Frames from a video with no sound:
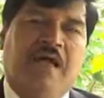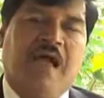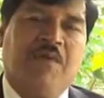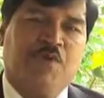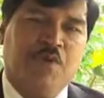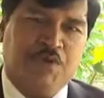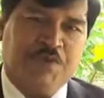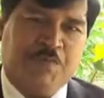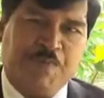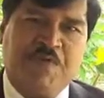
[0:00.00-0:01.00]
I am known to
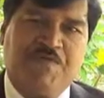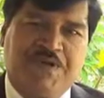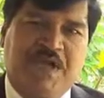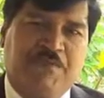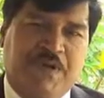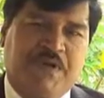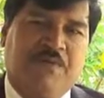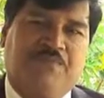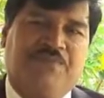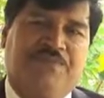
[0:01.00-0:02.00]
the people of
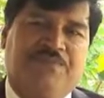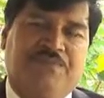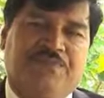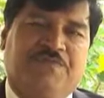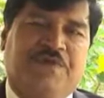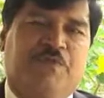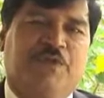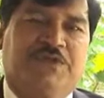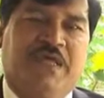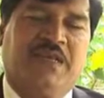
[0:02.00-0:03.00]
Visakhapatnam for
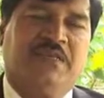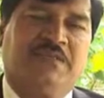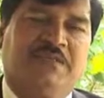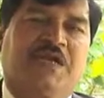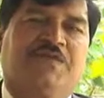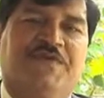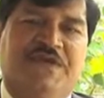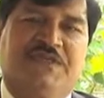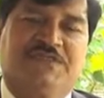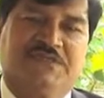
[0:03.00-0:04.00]
more than 35
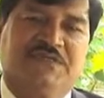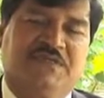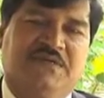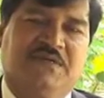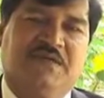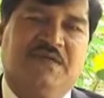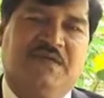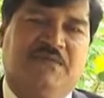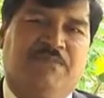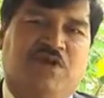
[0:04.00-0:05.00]
years
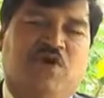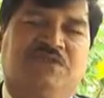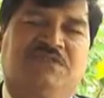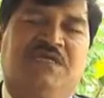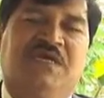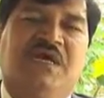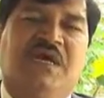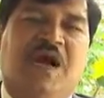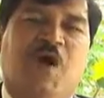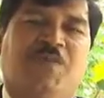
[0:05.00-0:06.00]
because
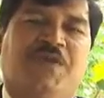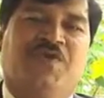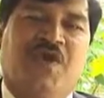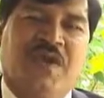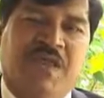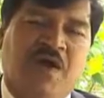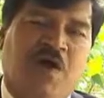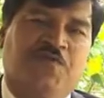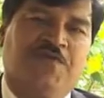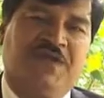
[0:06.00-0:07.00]
I have been running
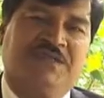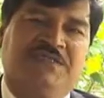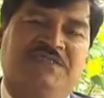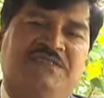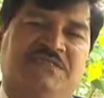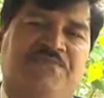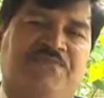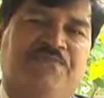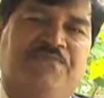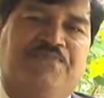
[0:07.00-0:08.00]
orphanages,
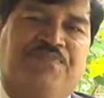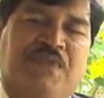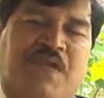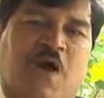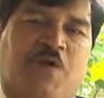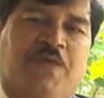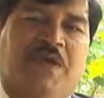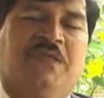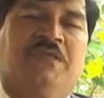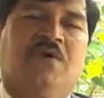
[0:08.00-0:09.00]
I have
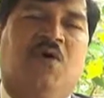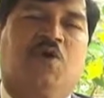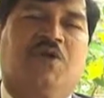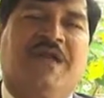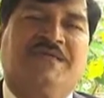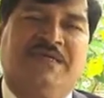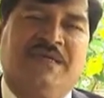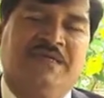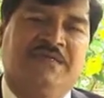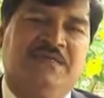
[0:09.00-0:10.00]
been
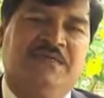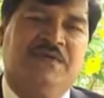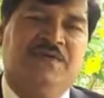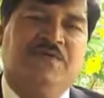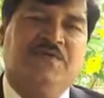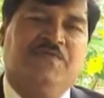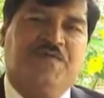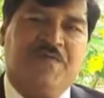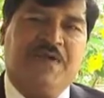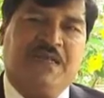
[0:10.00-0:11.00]
organizing
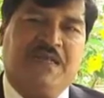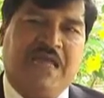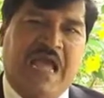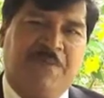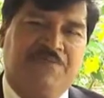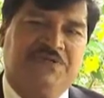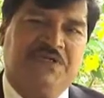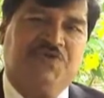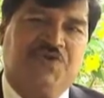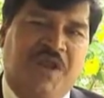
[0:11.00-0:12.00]
free medical camps
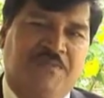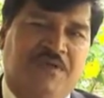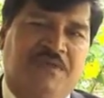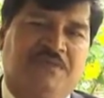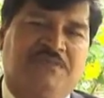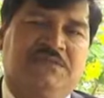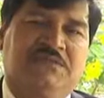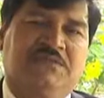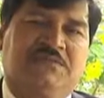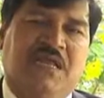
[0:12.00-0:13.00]
in
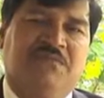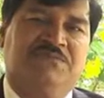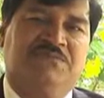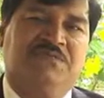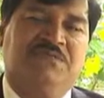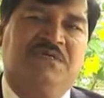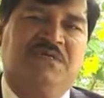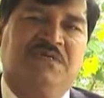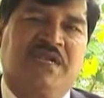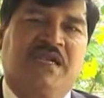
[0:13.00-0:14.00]
tribals, slums,
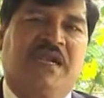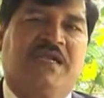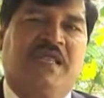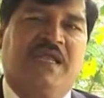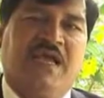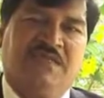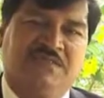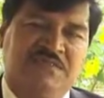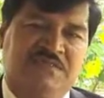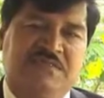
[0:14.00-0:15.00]
red light
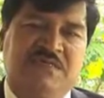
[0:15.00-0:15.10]
areas.